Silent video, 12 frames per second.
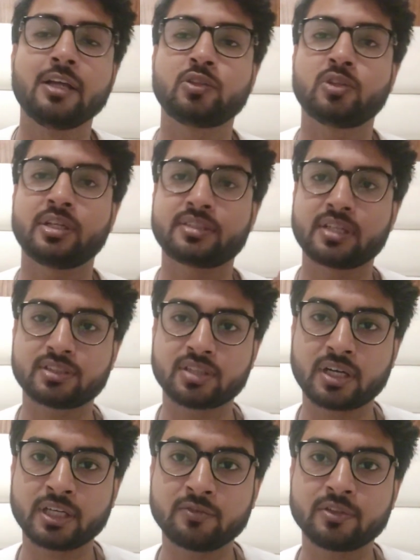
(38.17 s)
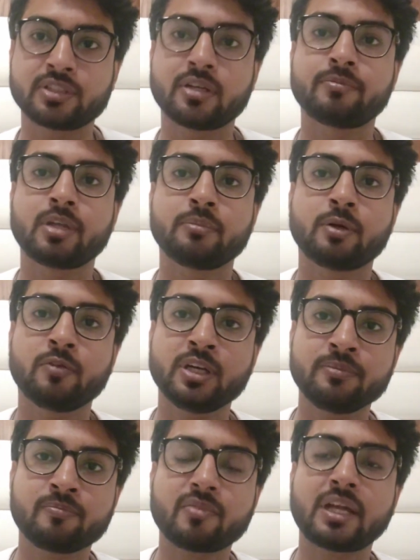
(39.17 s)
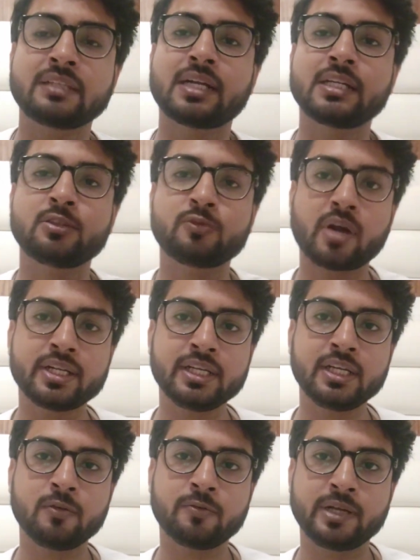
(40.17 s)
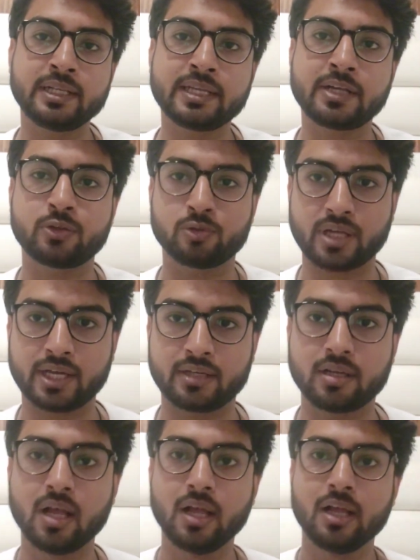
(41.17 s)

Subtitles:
So let's get started with step number 1, and that is finding a field that you like.